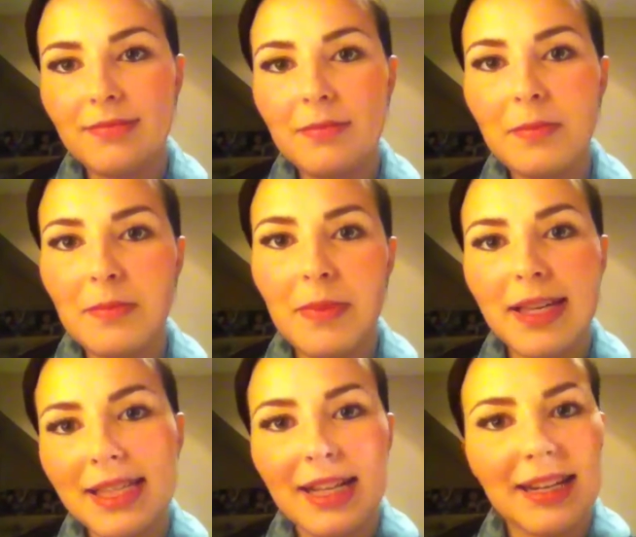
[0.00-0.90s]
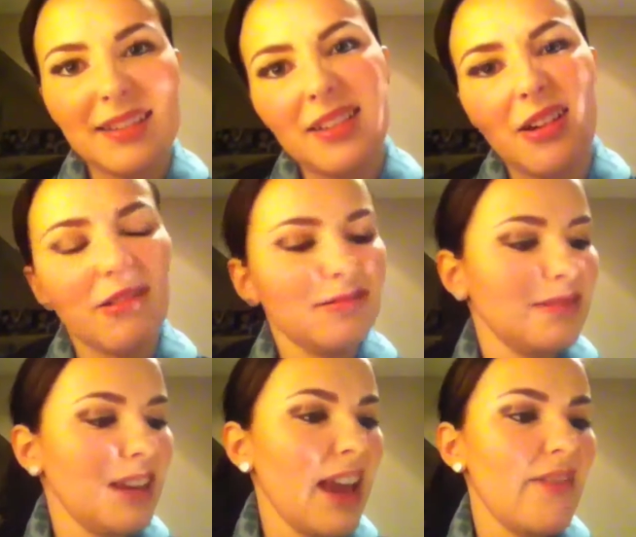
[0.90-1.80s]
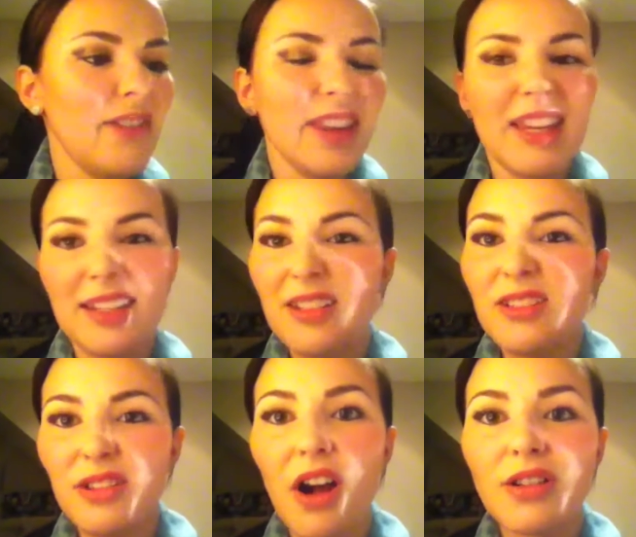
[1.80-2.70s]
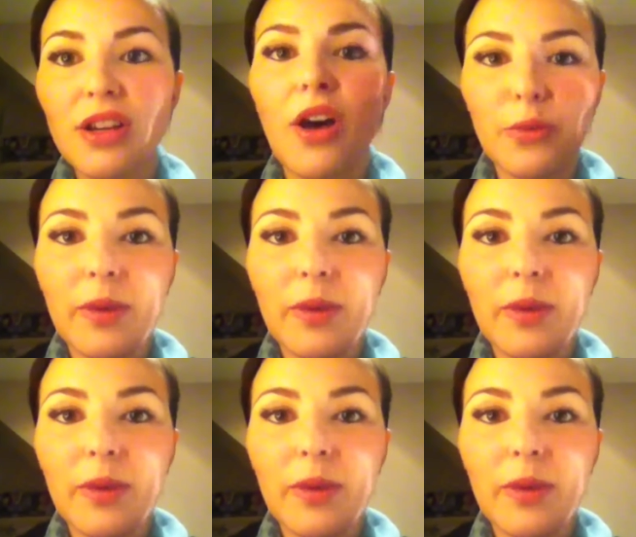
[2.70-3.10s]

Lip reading: Basically it's got everything to start off with,